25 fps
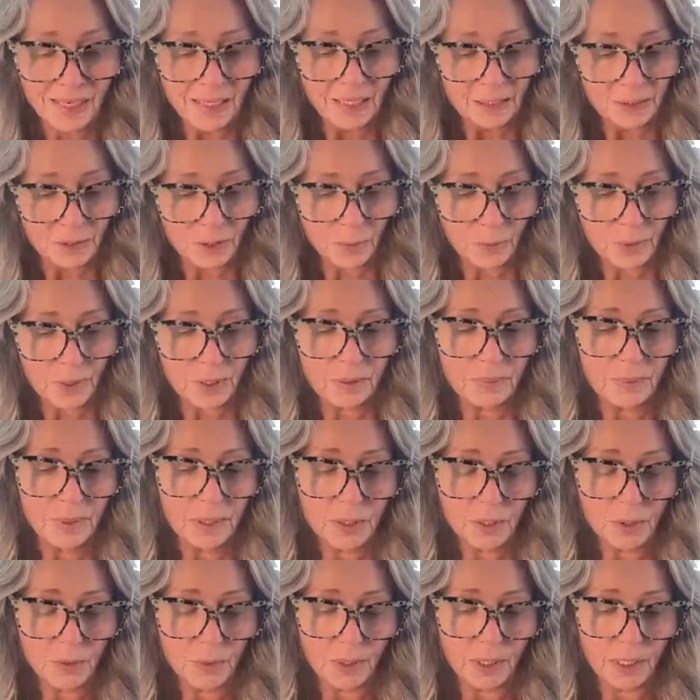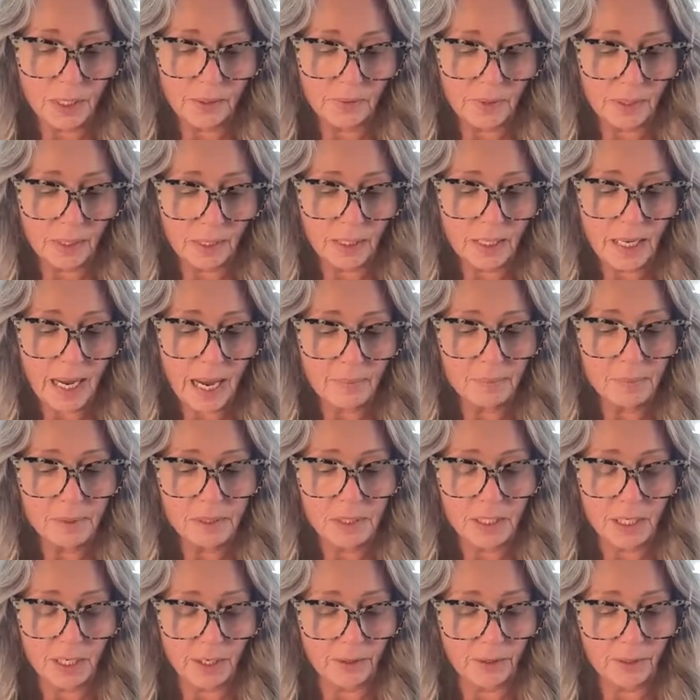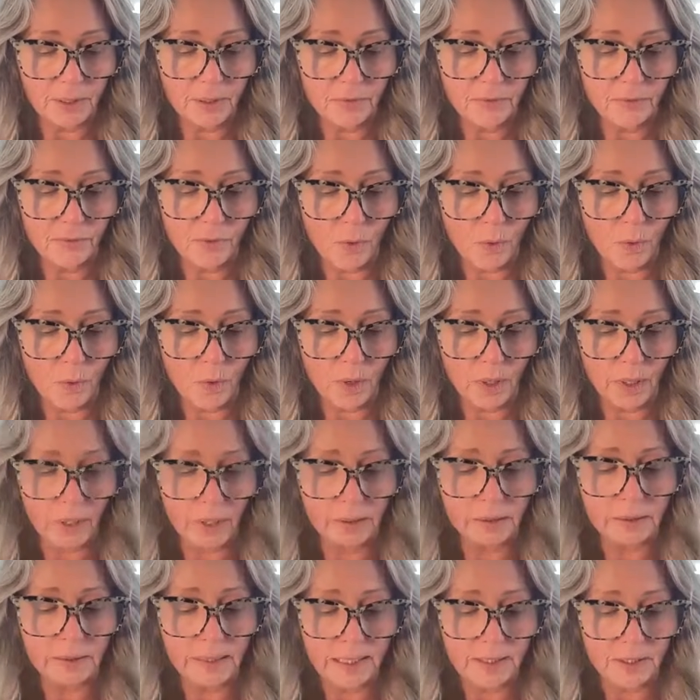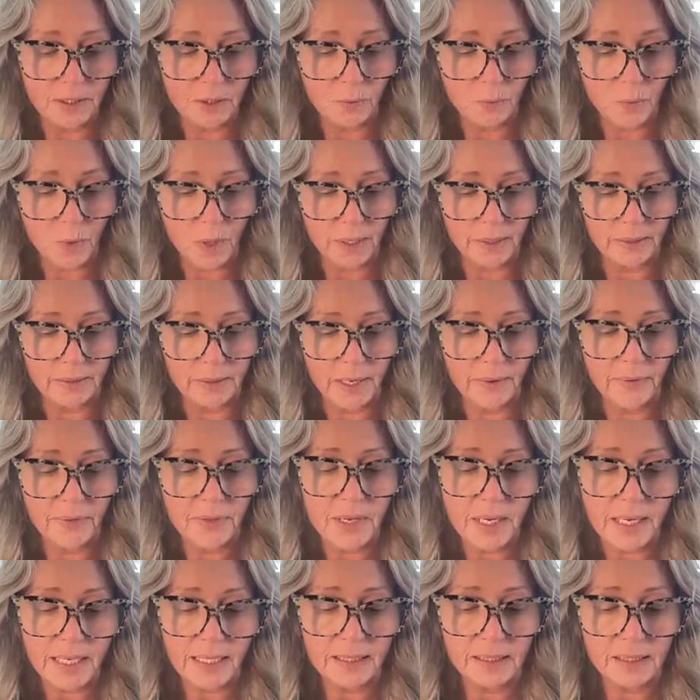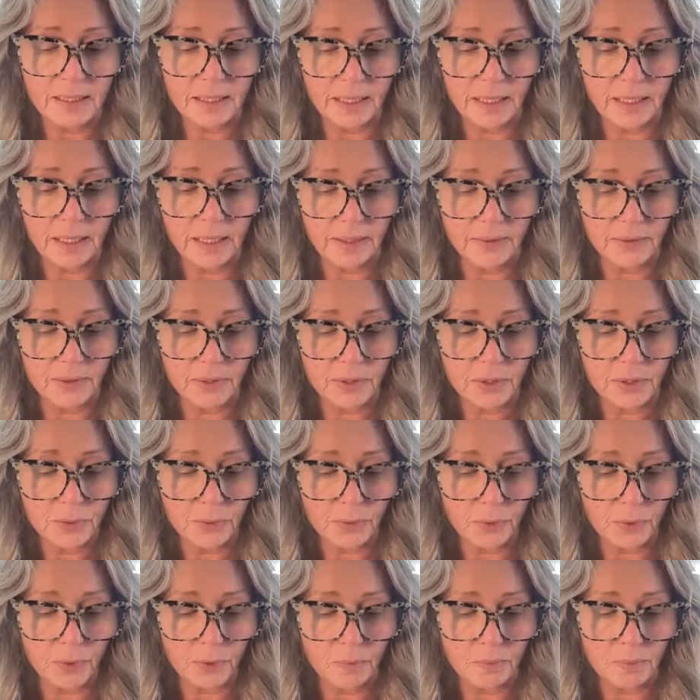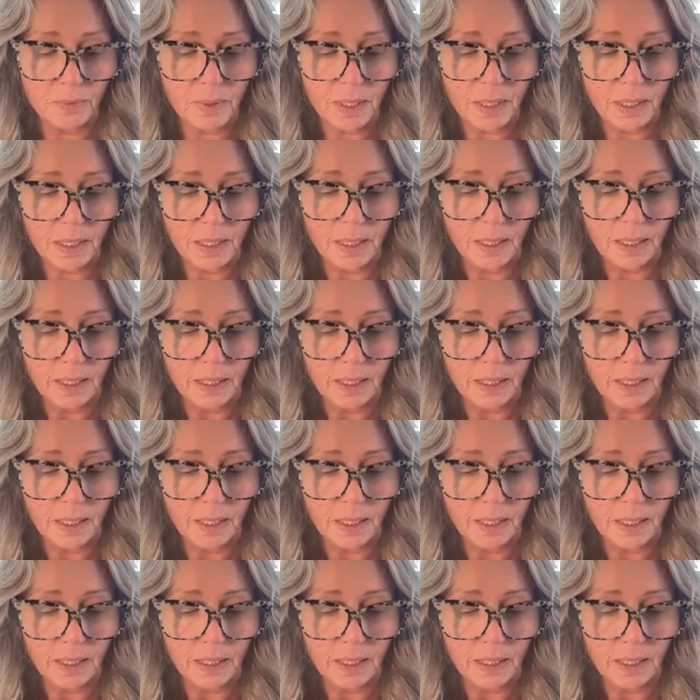So we're going to be doing the commentary for lesson 1, Nothing I See in this room,